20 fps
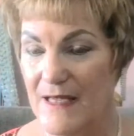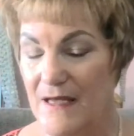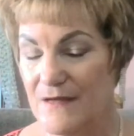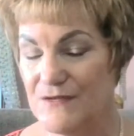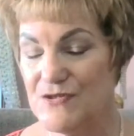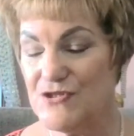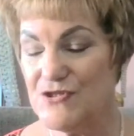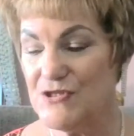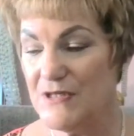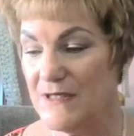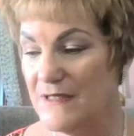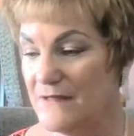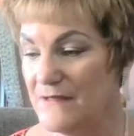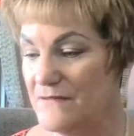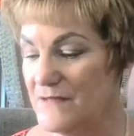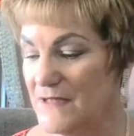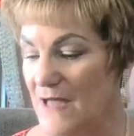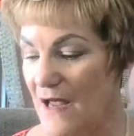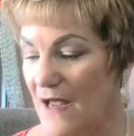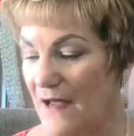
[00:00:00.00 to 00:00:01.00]
She
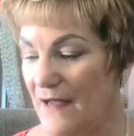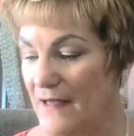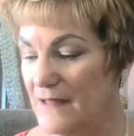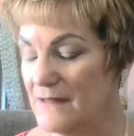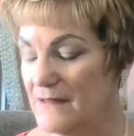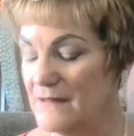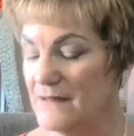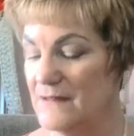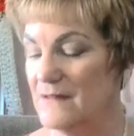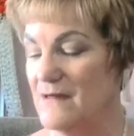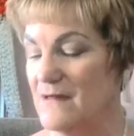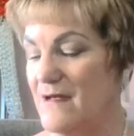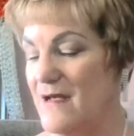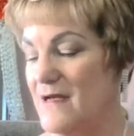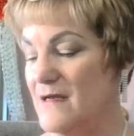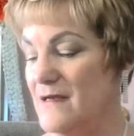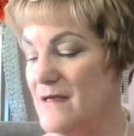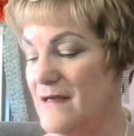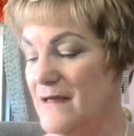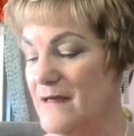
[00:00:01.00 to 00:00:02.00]
even added
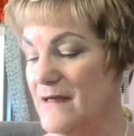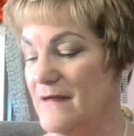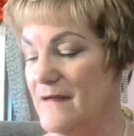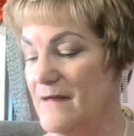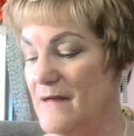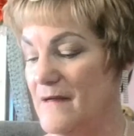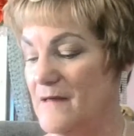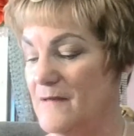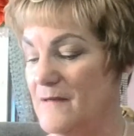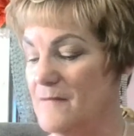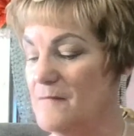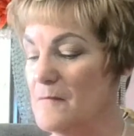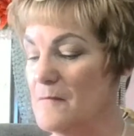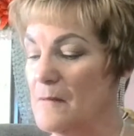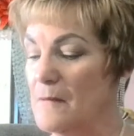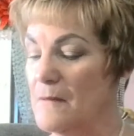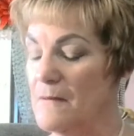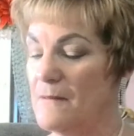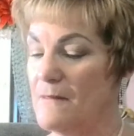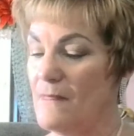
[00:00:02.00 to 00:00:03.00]
a
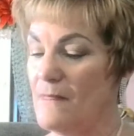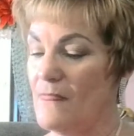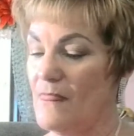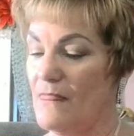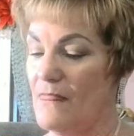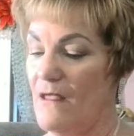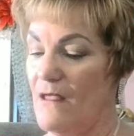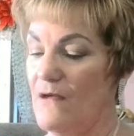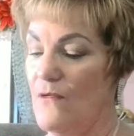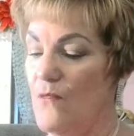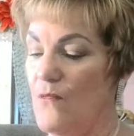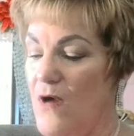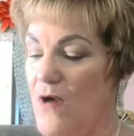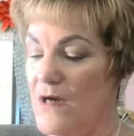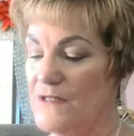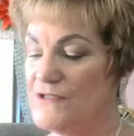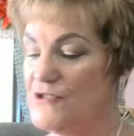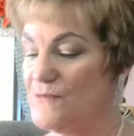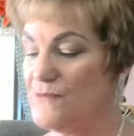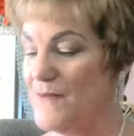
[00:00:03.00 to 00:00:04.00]

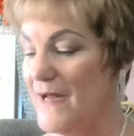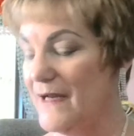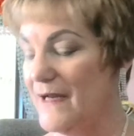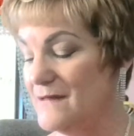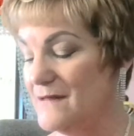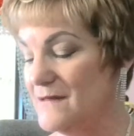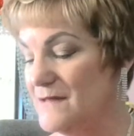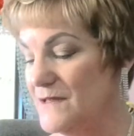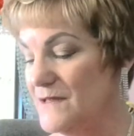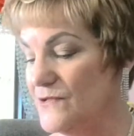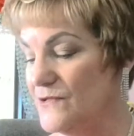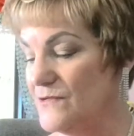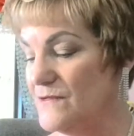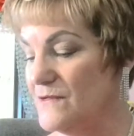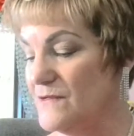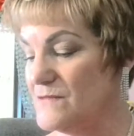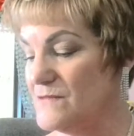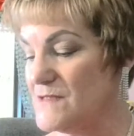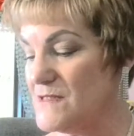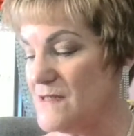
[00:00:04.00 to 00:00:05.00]
watch band in here
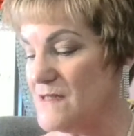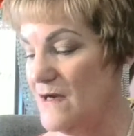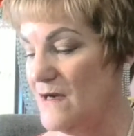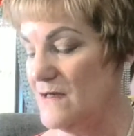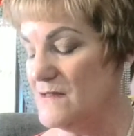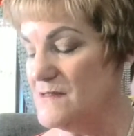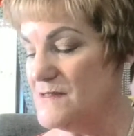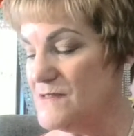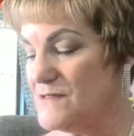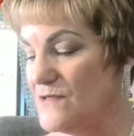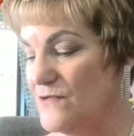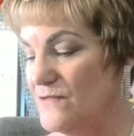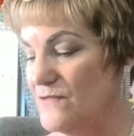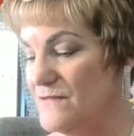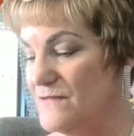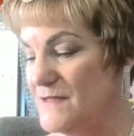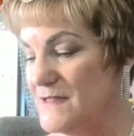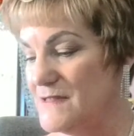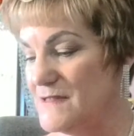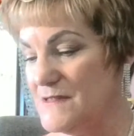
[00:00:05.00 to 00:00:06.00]
that was also
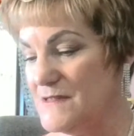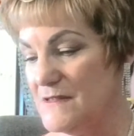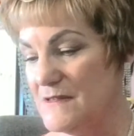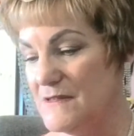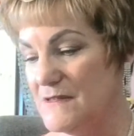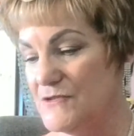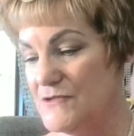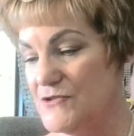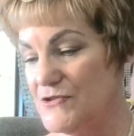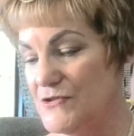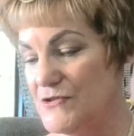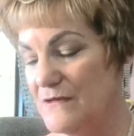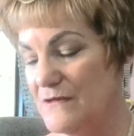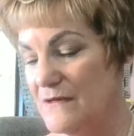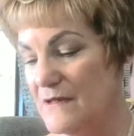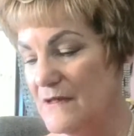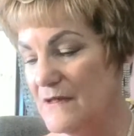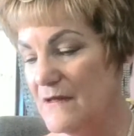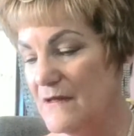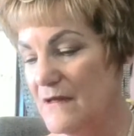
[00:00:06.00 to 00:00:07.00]
vintage,
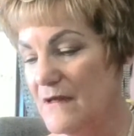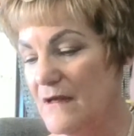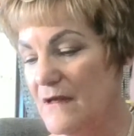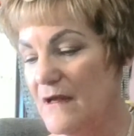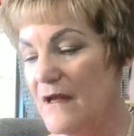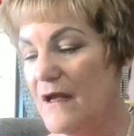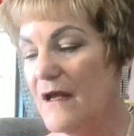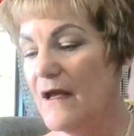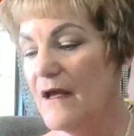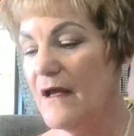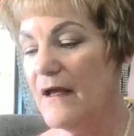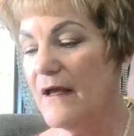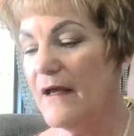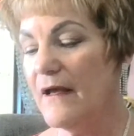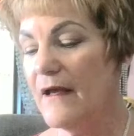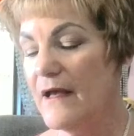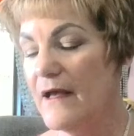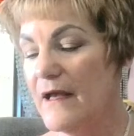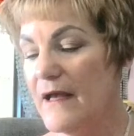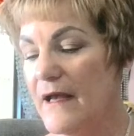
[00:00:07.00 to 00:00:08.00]

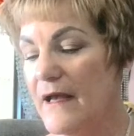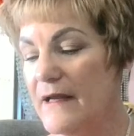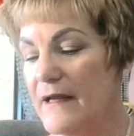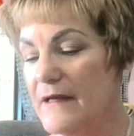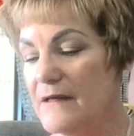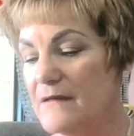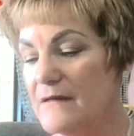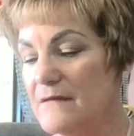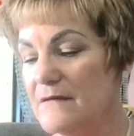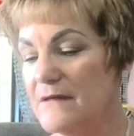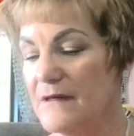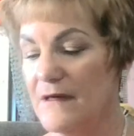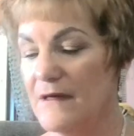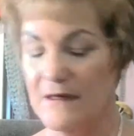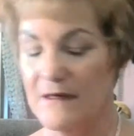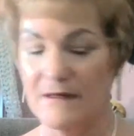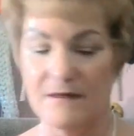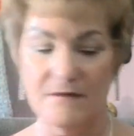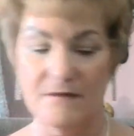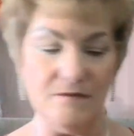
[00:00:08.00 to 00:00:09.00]

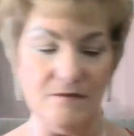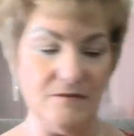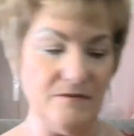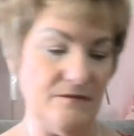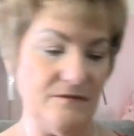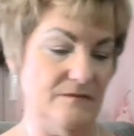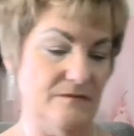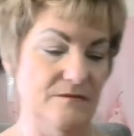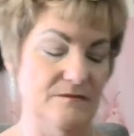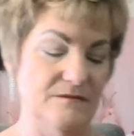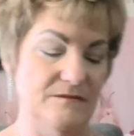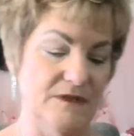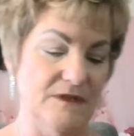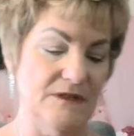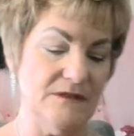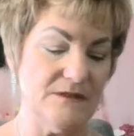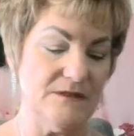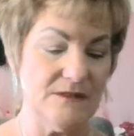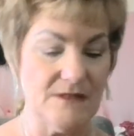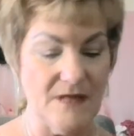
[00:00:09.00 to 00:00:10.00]
and
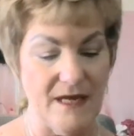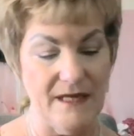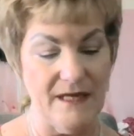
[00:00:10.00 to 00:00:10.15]
it's